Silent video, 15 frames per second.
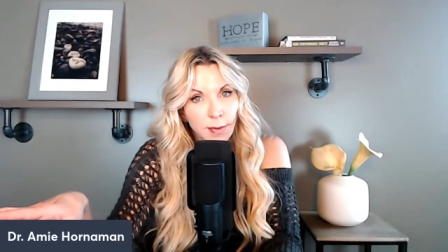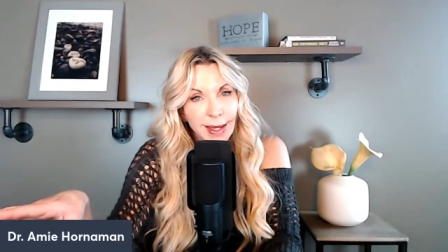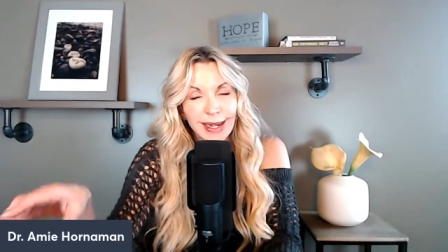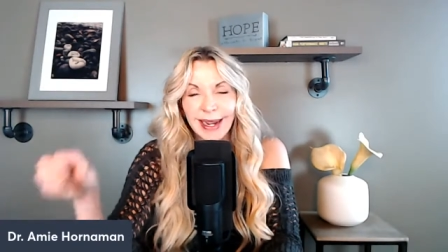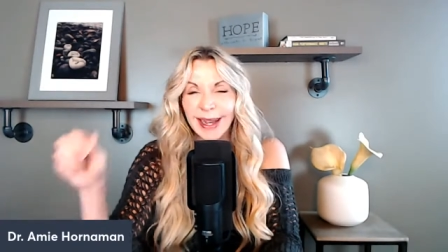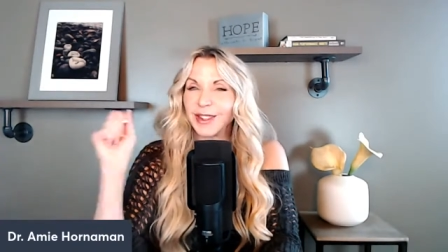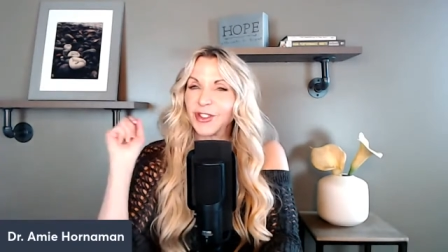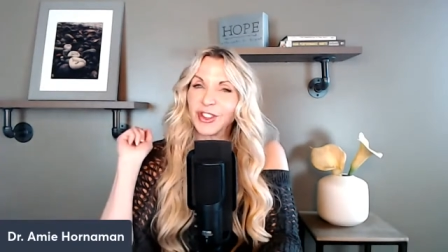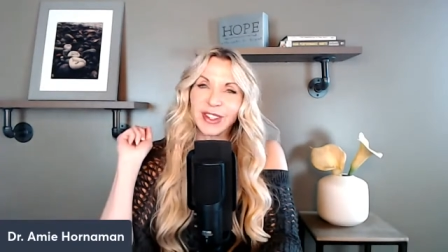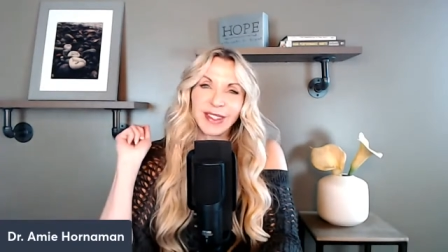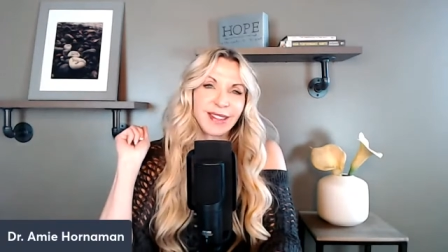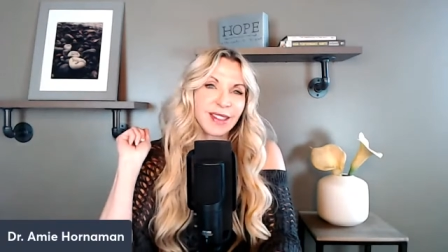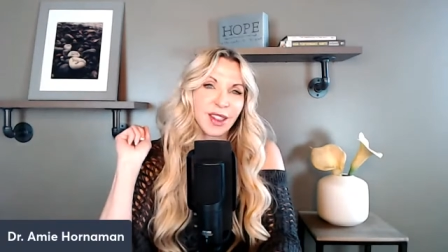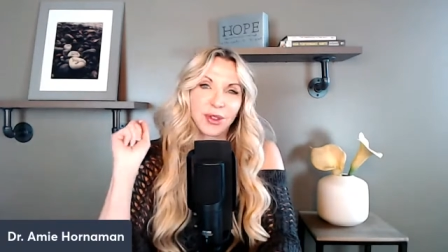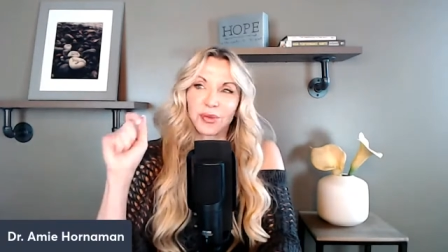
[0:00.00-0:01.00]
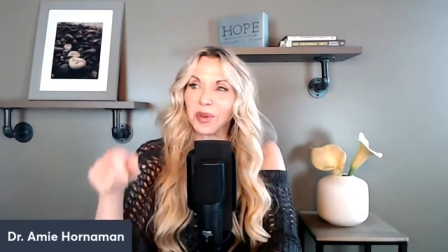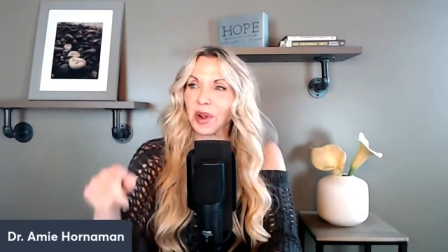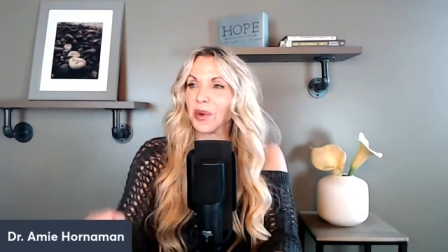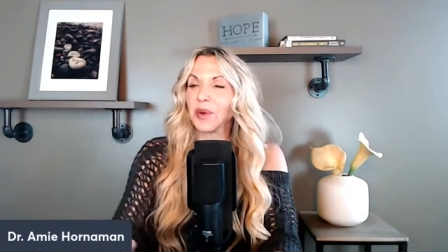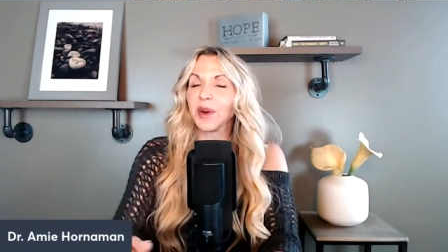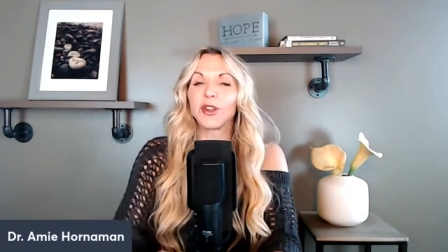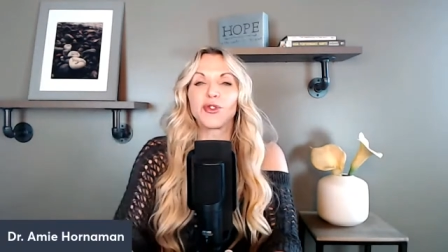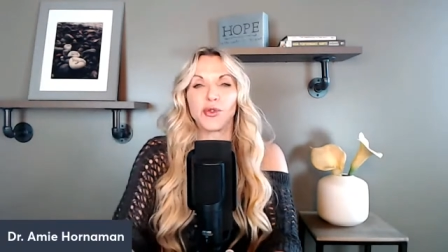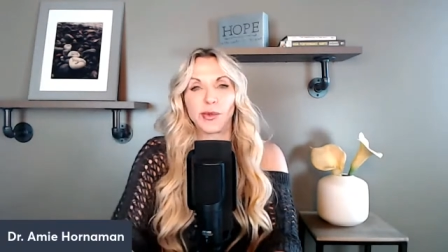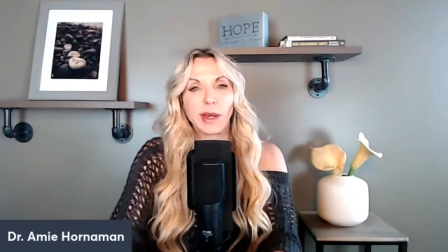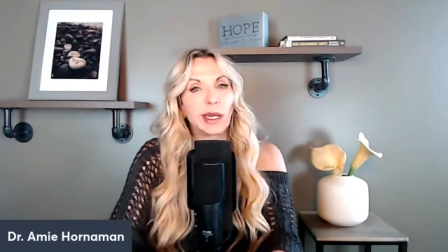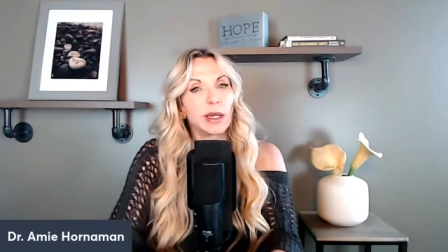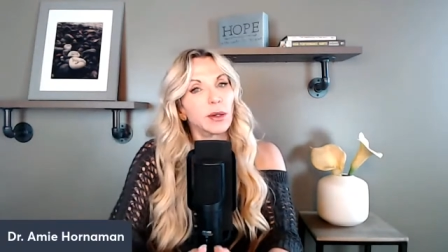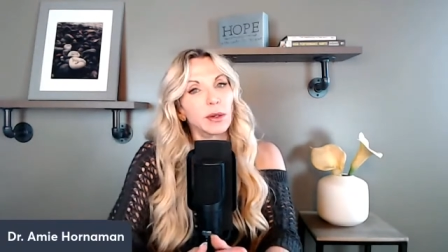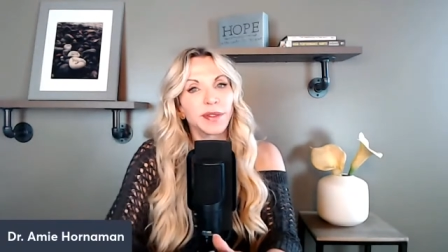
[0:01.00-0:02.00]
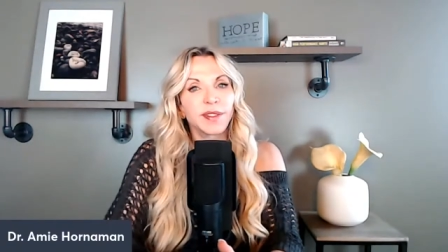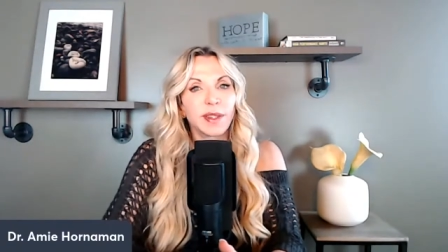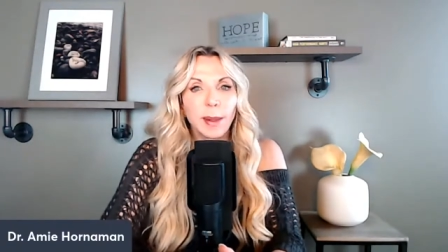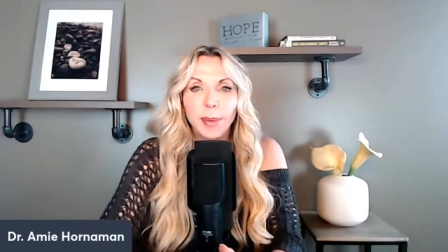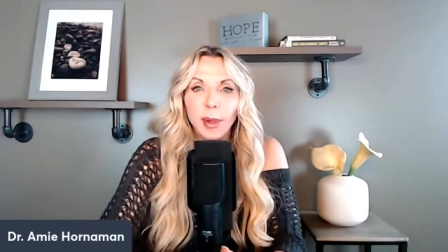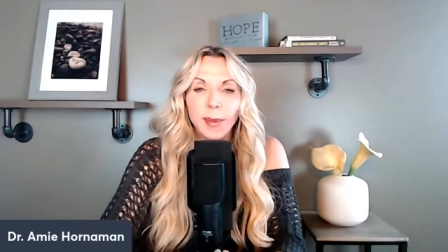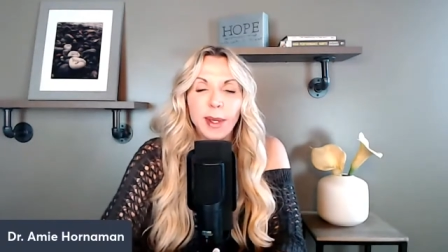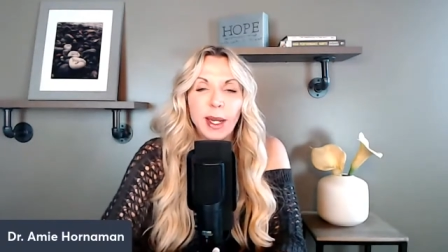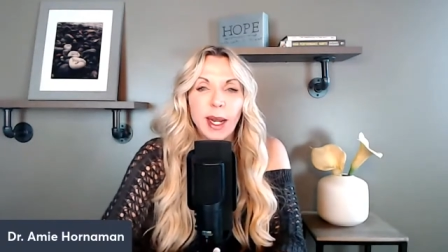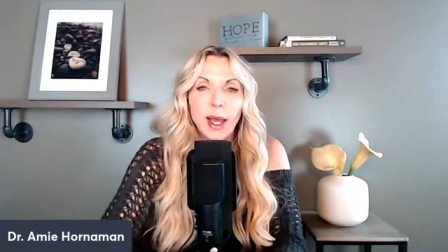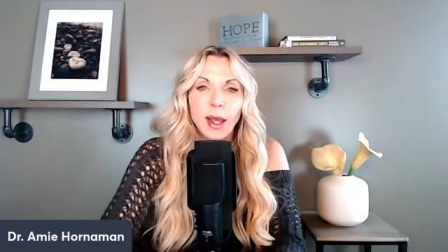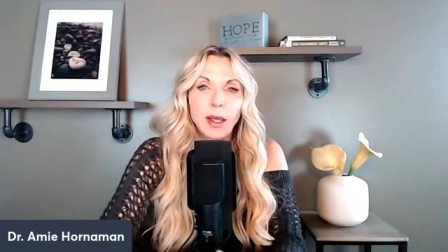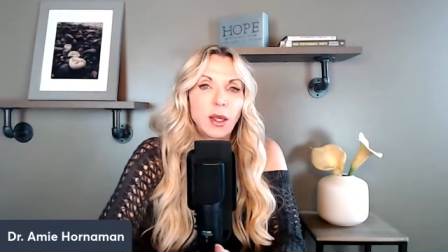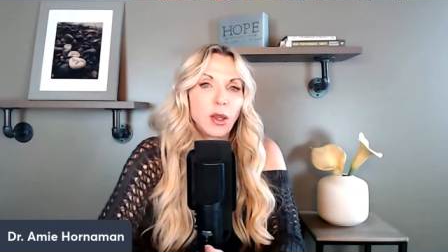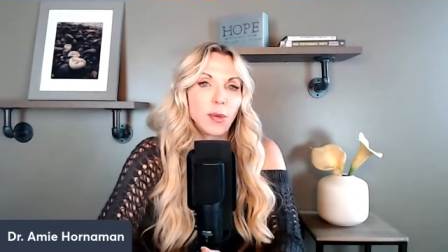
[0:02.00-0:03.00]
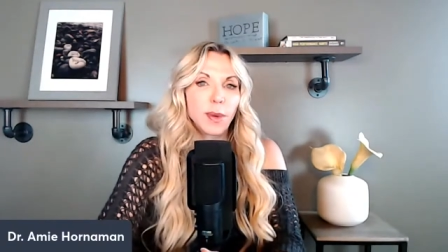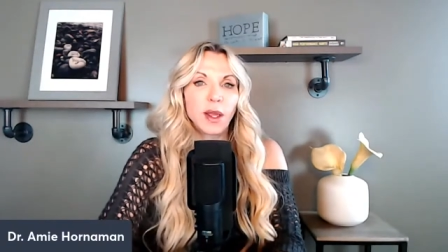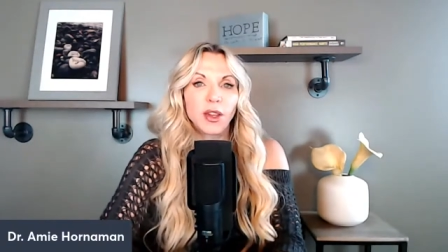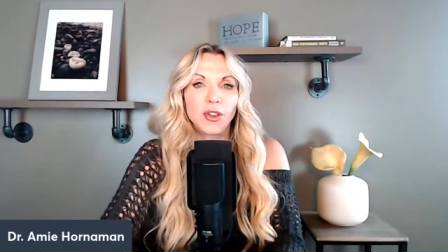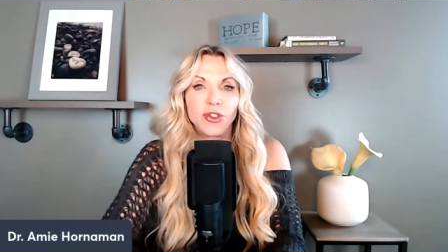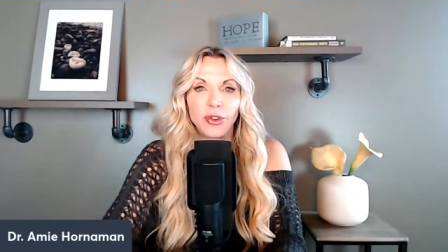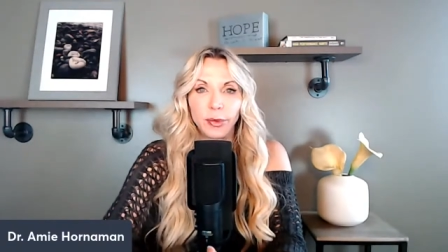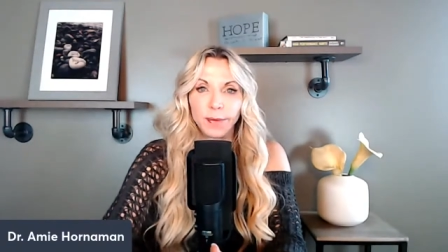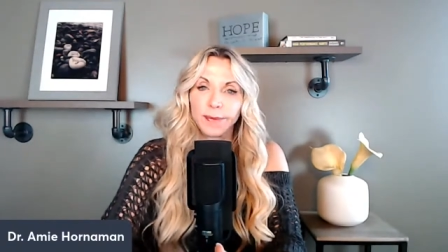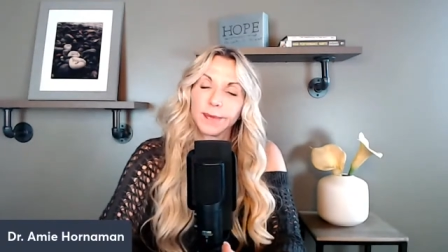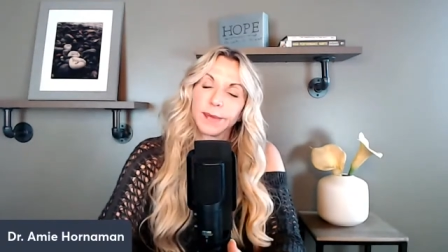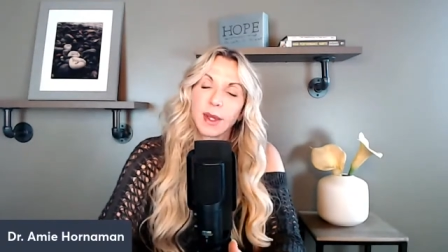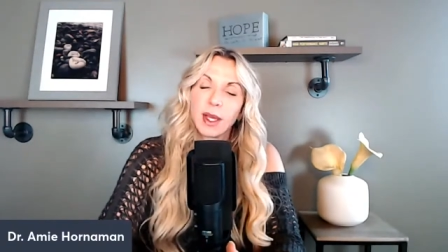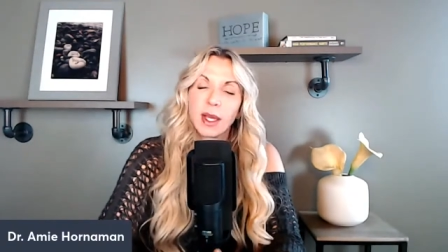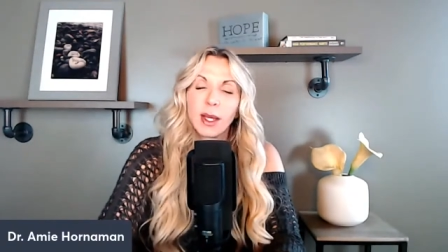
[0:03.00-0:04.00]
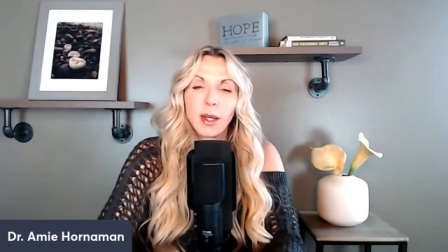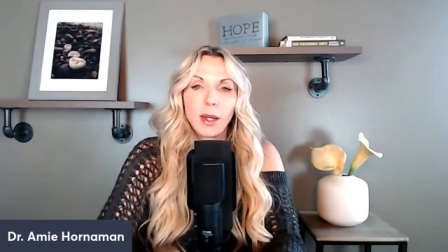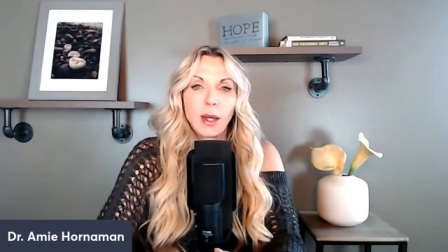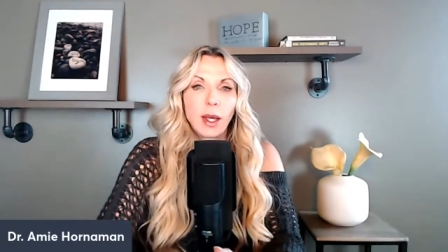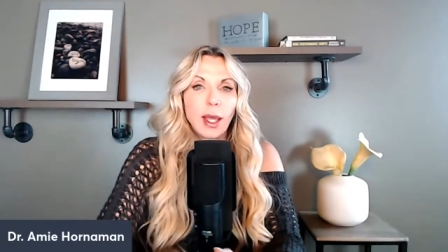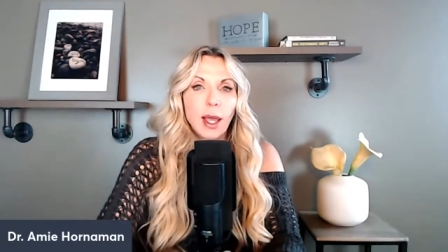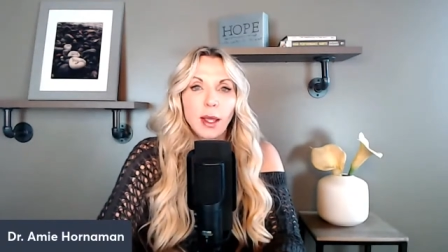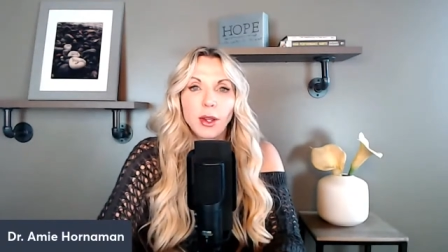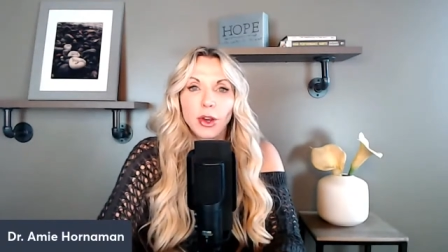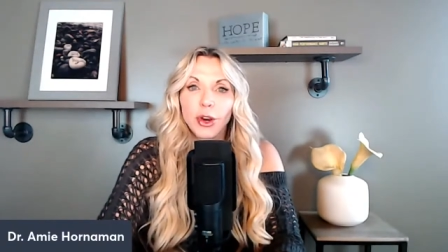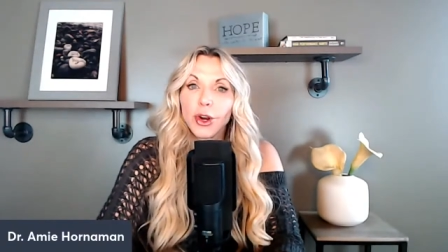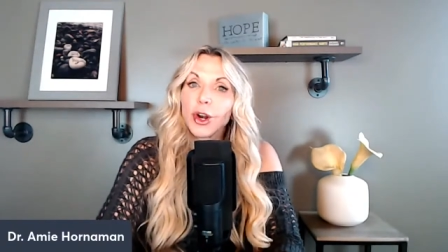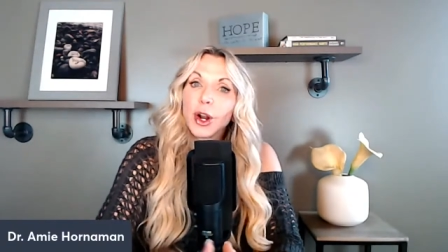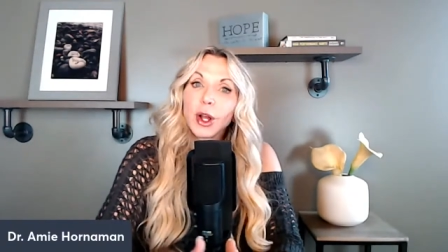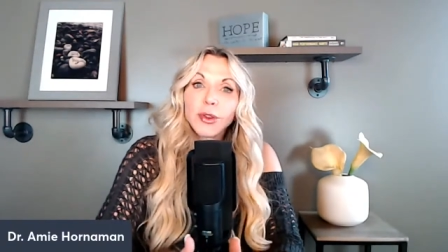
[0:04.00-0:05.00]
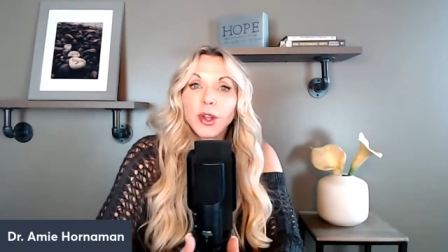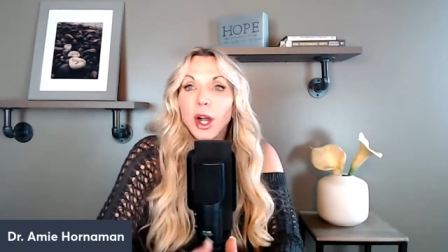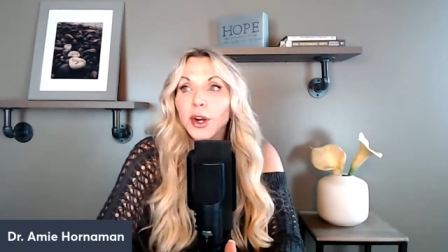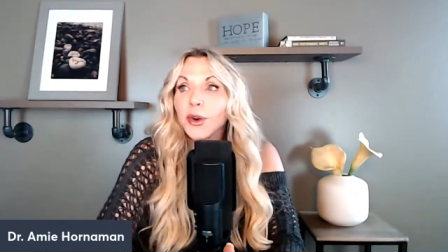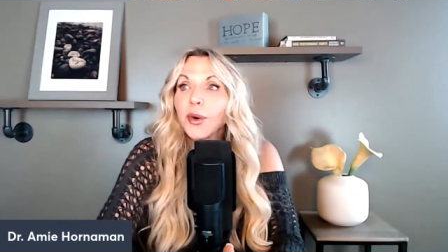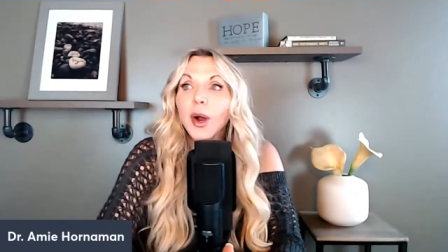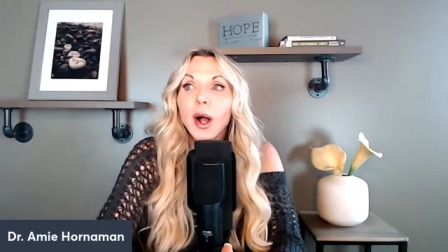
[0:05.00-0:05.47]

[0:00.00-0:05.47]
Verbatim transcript: and not just throw an adrenal supplement at you because you, again, you heard it on Dr.